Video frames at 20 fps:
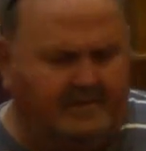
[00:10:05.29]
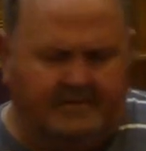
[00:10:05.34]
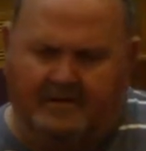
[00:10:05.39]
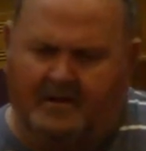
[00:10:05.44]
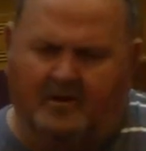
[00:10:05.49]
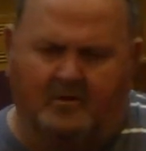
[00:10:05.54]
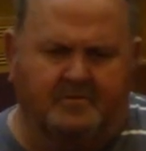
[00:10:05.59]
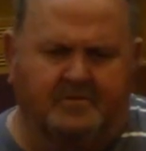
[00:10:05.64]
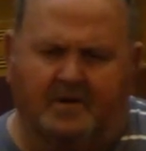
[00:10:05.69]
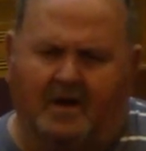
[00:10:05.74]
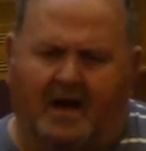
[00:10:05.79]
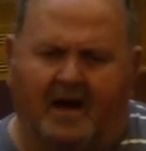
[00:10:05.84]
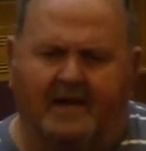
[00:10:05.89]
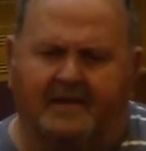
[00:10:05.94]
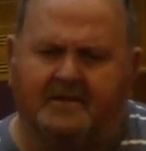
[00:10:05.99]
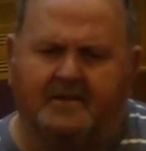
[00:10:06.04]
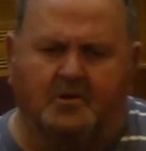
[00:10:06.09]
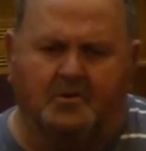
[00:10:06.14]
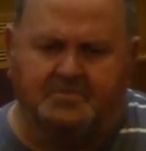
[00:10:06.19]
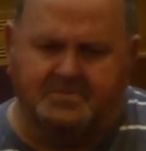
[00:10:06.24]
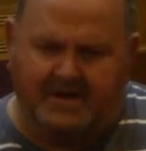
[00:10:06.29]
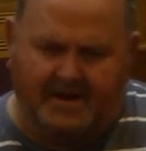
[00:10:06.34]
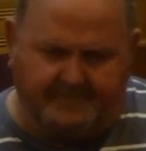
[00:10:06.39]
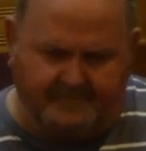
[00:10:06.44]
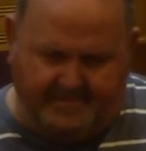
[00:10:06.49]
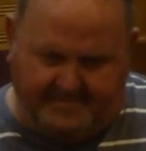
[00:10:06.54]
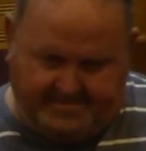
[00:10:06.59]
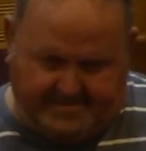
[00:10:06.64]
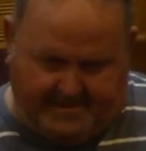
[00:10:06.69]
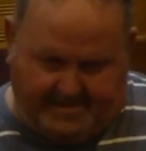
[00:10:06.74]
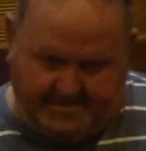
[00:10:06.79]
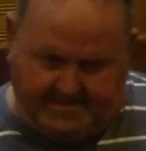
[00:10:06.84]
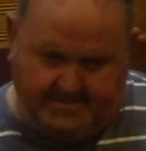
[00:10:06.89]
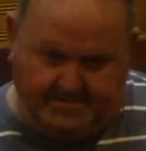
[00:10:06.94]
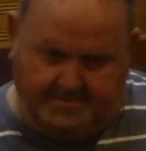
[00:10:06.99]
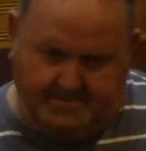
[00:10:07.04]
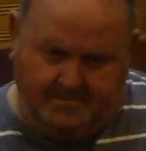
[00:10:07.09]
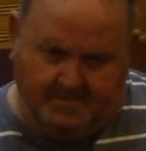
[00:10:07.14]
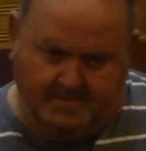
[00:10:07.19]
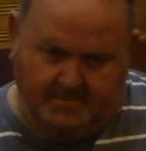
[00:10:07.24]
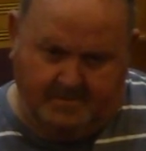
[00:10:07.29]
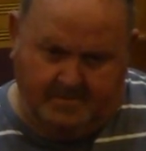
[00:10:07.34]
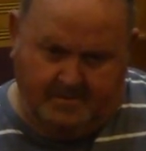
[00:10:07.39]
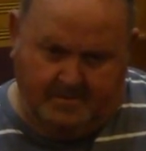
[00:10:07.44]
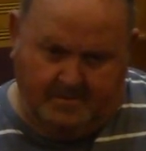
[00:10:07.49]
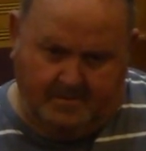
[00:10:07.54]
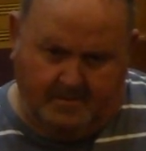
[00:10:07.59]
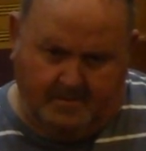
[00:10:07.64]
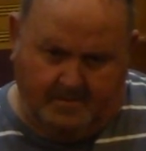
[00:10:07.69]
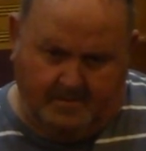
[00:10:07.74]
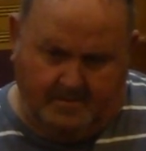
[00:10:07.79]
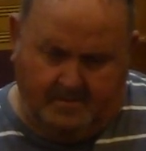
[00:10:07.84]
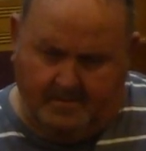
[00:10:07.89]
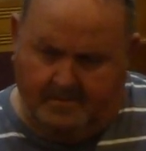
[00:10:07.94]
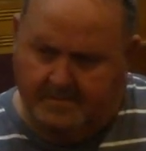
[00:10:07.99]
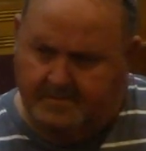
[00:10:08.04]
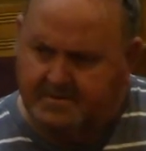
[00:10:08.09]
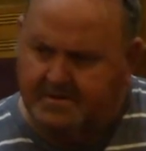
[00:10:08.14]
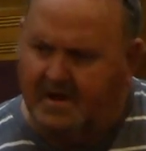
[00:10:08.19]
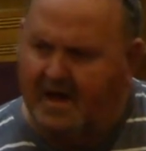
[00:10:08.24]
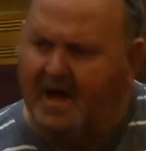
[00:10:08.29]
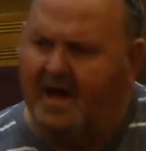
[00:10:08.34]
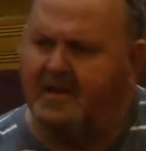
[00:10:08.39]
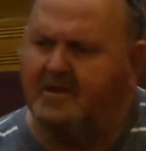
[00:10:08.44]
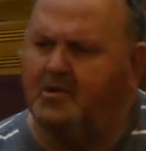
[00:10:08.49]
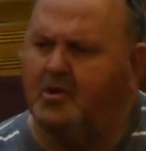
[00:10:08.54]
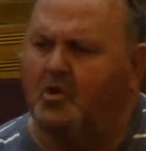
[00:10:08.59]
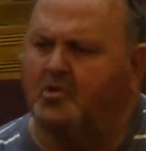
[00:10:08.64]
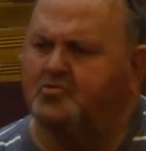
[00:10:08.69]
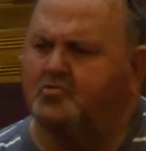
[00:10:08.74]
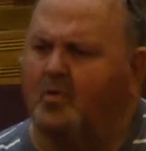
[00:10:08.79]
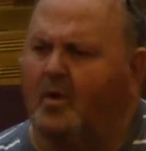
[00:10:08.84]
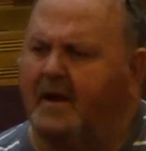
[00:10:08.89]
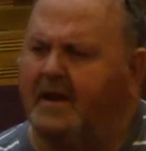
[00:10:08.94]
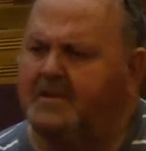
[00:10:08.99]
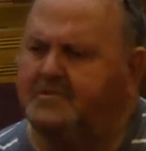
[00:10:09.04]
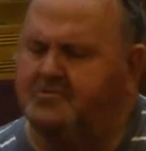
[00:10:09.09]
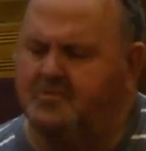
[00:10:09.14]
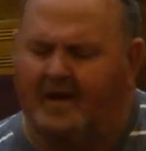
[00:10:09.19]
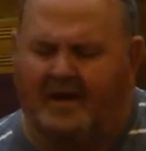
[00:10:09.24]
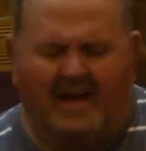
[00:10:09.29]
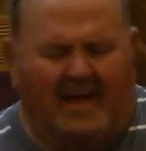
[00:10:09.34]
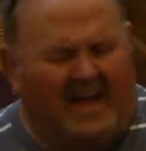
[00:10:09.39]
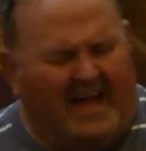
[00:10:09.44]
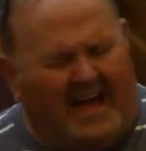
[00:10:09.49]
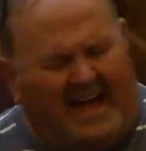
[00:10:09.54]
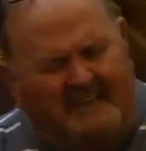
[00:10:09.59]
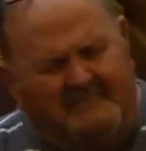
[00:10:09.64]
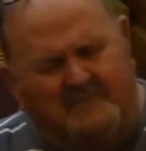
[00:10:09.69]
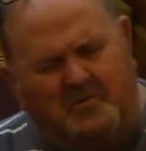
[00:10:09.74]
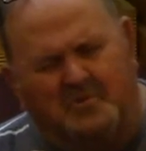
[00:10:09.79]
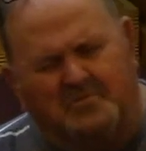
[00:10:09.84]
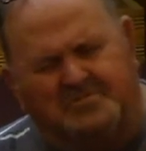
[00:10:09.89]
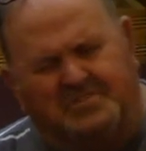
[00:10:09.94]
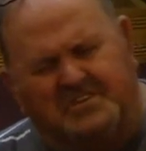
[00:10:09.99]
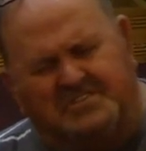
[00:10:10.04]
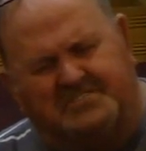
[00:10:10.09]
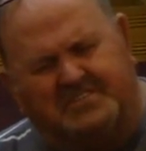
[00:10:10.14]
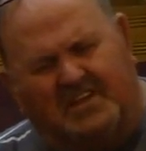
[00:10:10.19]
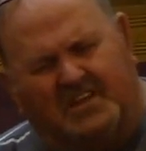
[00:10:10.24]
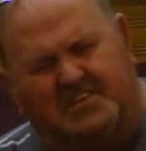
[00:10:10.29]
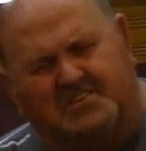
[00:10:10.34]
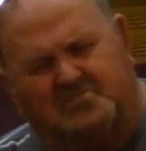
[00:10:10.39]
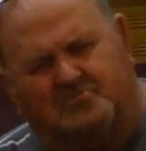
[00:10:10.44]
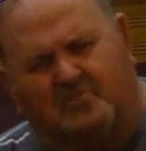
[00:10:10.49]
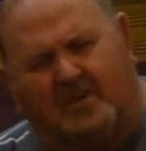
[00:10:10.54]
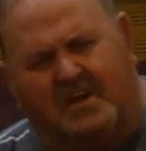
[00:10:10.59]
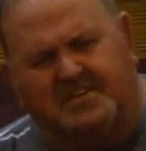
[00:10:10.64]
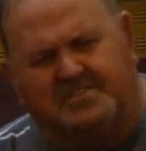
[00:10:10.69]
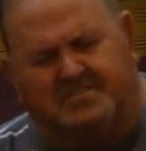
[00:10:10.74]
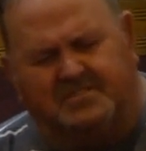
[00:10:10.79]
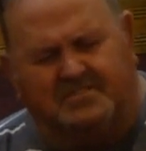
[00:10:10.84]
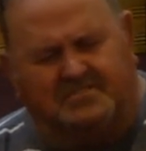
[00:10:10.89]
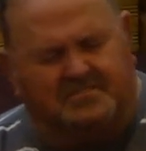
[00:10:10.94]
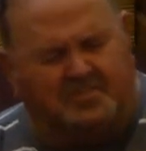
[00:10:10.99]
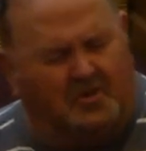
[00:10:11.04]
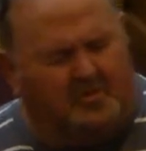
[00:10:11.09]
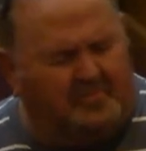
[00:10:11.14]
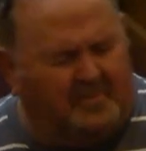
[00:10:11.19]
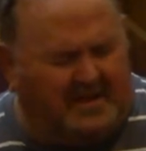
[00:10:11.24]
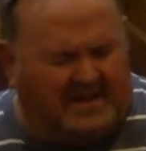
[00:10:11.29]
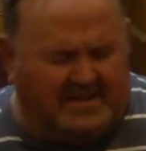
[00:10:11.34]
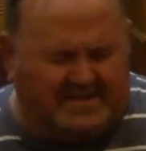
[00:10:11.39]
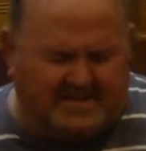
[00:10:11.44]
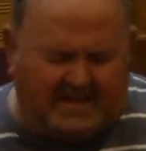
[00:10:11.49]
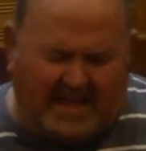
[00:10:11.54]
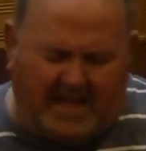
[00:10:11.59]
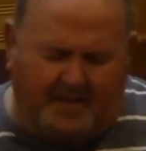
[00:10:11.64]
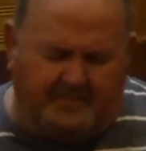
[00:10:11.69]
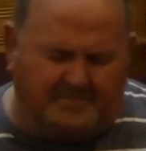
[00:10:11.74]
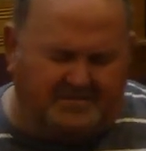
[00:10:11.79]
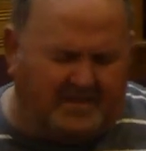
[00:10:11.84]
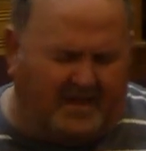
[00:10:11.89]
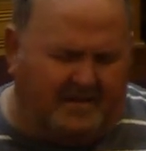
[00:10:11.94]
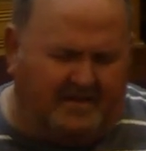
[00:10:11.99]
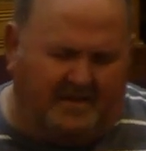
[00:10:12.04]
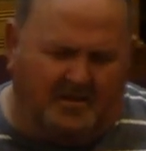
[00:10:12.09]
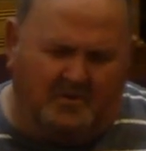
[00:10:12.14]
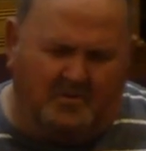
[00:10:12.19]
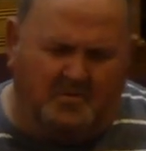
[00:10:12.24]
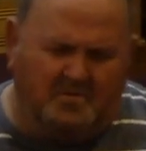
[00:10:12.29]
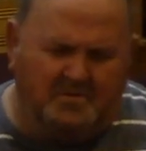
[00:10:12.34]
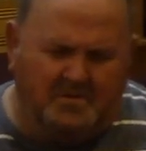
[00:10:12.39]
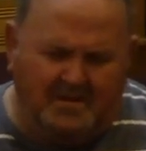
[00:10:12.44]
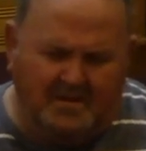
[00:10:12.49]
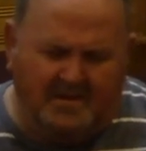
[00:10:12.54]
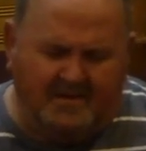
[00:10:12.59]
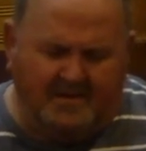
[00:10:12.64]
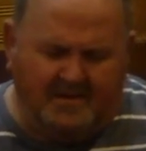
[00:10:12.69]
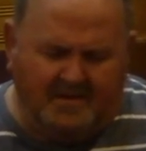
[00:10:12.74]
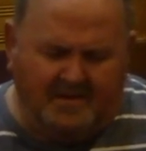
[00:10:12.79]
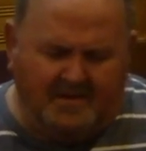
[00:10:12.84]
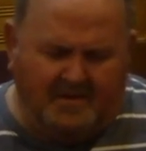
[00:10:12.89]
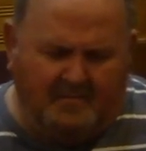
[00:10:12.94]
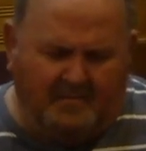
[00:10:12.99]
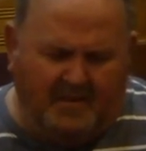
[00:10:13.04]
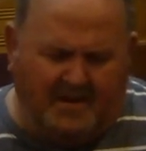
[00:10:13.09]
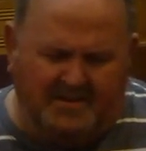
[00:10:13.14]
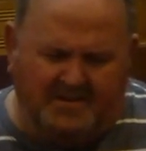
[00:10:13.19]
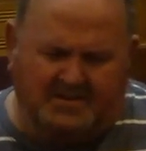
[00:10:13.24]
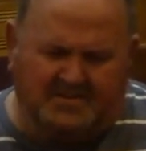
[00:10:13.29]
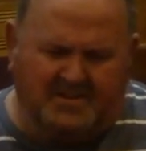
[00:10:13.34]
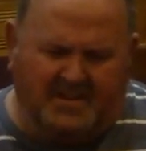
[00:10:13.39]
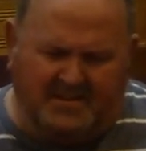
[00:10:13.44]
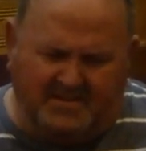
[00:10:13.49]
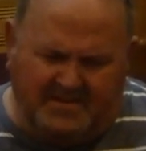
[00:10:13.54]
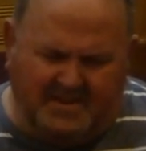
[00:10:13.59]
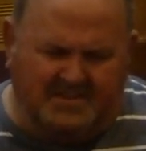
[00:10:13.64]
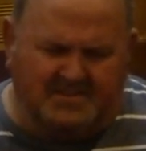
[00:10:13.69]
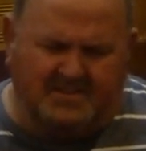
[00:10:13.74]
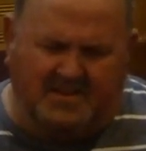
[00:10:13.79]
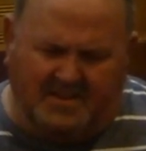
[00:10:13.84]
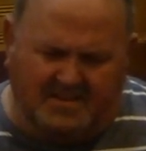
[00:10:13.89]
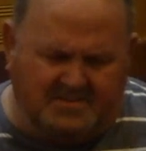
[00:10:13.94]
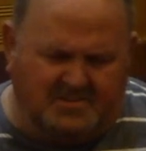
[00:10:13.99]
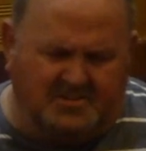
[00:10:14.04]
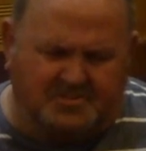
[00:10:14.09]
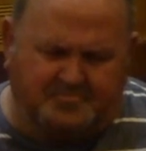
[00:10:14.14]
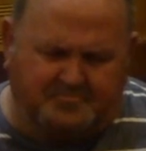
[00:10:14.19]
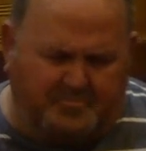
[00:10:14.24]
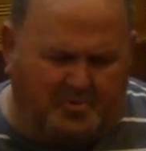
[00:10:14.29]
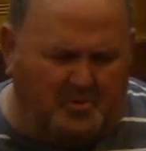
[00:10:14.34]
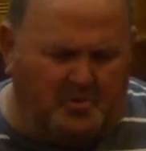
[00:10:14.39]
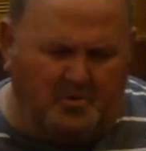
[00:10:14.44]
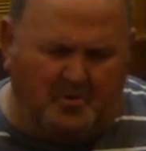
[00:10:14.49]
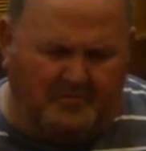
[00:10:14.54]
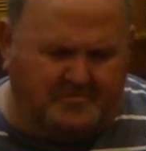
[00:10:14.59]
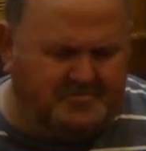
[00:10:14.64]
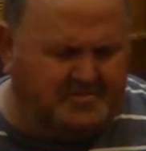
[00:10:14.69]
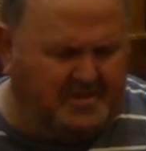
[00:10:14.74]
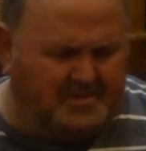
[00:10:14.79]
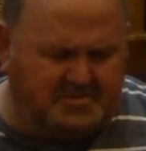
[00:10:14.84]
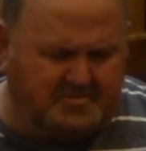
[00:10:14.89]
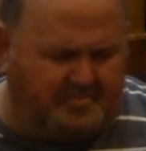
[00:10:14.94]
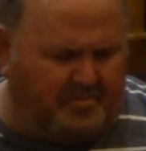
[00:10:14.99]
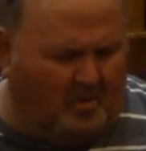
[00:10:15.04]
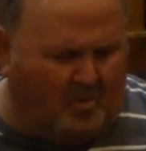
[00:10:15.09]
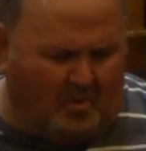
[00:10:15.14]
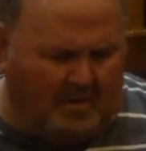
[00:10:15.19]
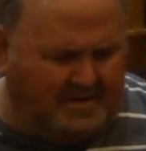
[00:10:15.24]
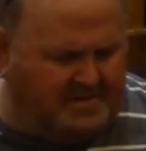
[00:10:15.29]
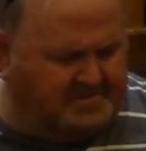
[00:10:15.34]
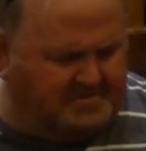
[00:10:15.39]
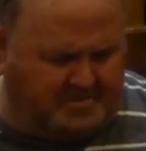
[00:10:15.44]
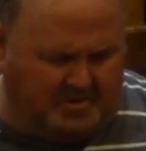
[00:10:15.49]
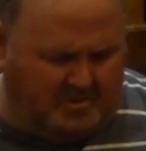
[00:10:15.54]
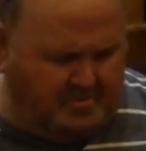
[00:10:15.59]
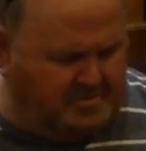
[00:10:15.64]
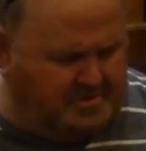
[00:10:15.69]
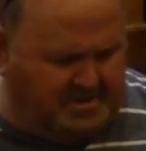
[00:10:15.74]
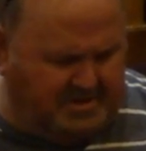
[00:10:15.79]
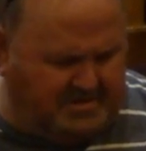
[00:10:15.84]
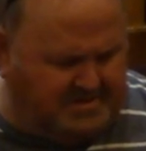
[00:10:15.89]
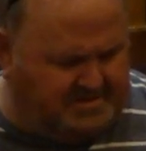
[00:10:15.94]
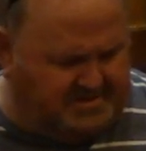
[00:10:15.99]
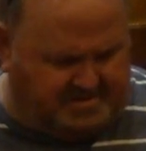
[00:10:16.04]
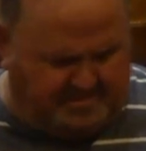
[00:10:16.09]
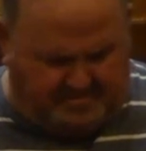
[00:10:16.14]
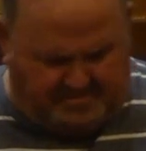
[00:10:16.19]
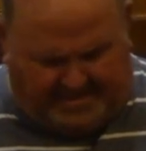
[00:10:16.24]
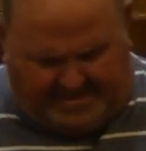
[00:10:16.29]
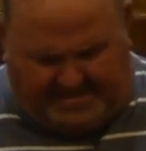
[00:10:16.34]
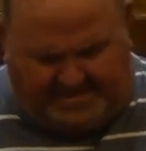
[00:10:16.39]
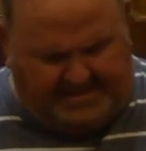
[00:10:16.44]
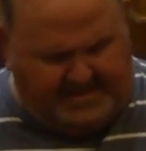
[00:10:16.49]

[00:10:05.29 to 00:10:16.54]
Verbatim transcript: No, God knows everything. God knows what He's doing. I've used this illustration so many times, I know, but it just, it, it, it just proves this point so good to me.